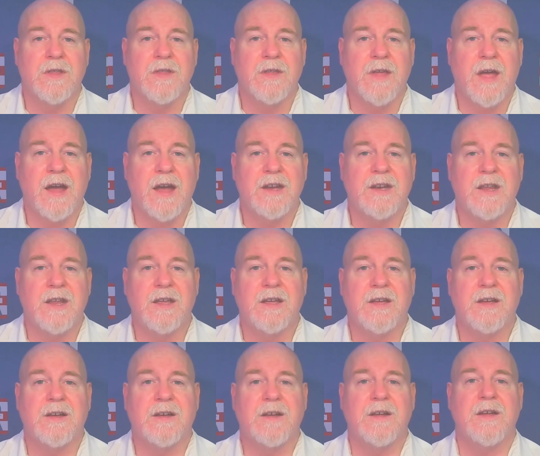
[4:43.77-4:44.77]
The
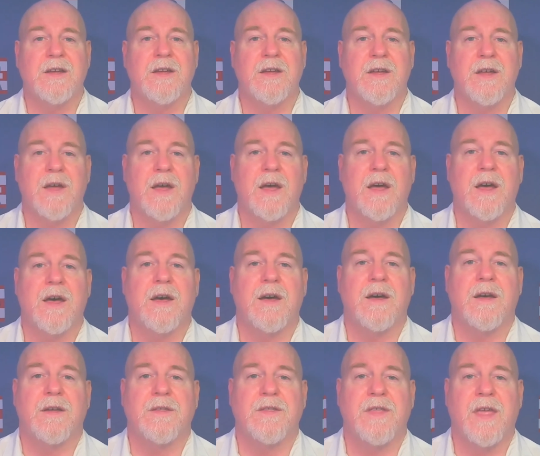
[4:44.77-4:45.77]
idea
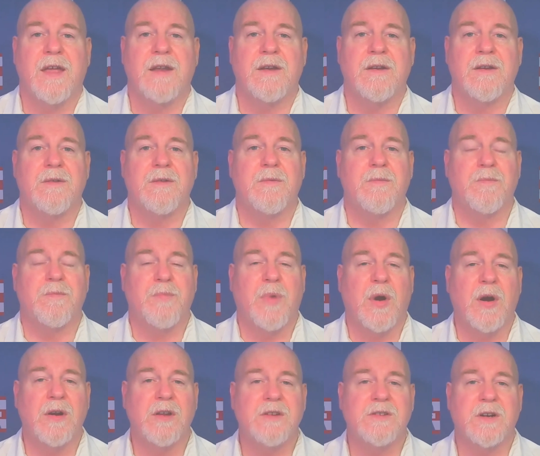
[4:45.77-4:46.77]
that
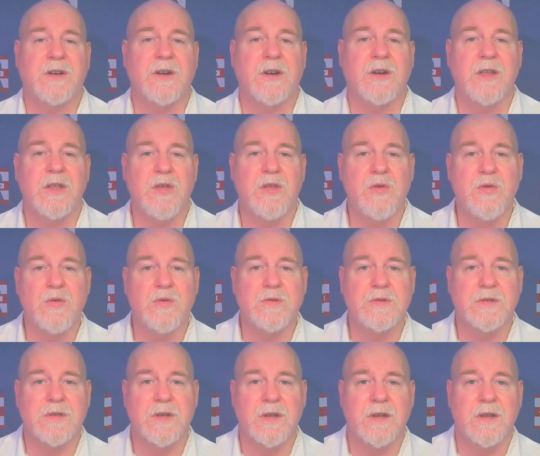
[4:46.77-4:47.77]
parties are going to
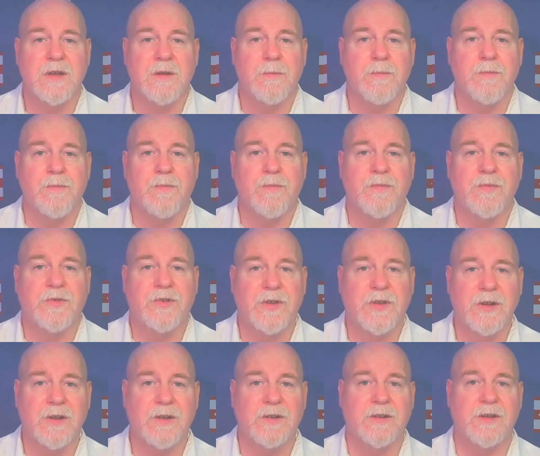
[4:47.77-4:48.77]
use
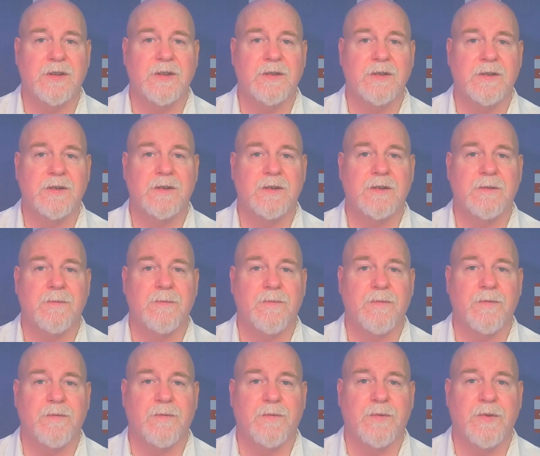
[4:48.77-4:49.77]
citizens
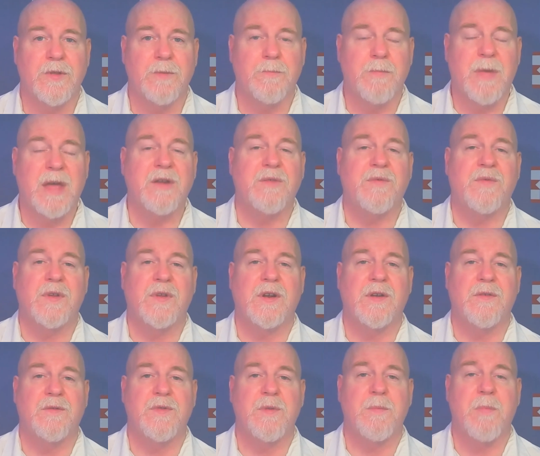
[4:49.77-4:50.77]
for the benefit
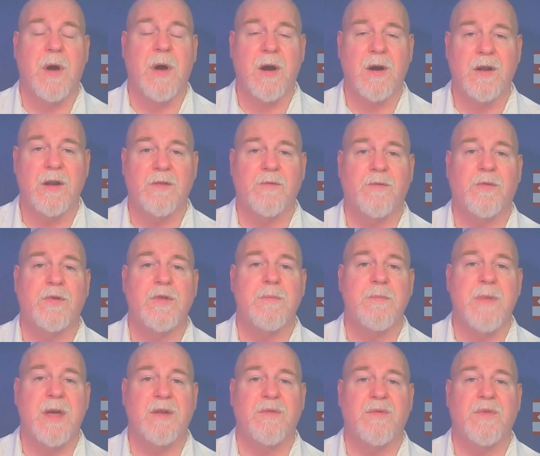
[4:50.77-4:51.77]
of the party and for the
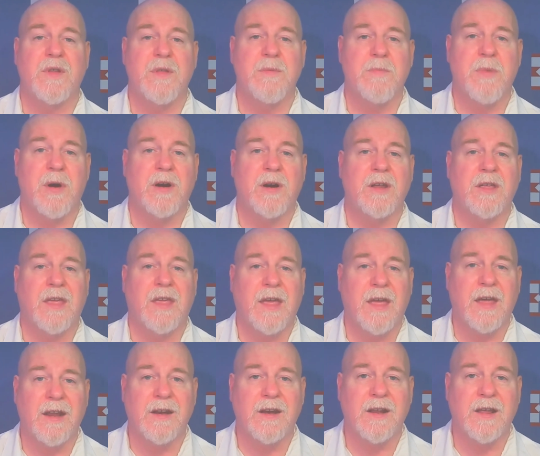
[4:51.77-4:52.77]
benefit of the party
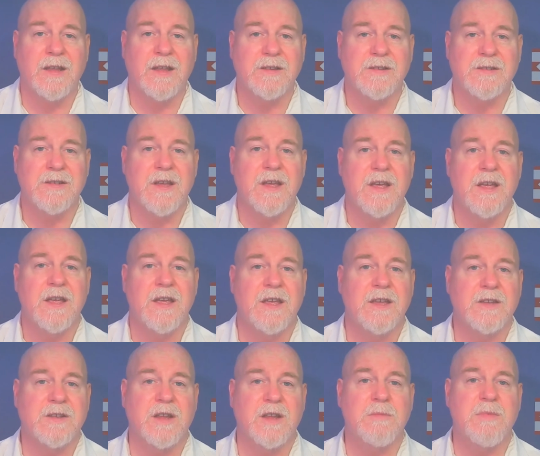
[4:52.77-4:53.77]
candidates
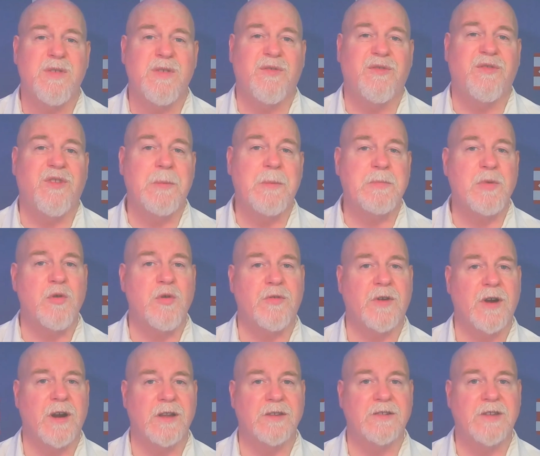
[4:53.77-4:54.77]
is going to be flipped
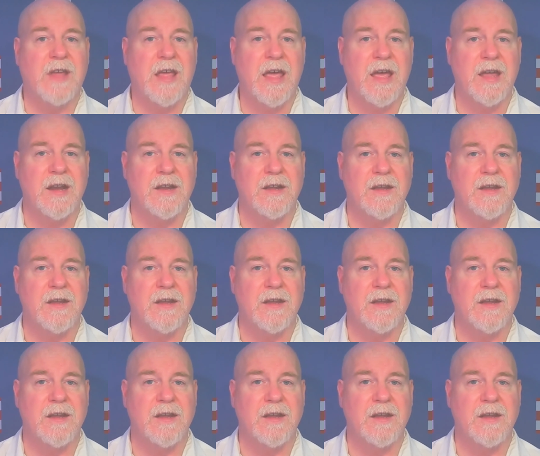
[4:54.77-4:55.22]
over on its head.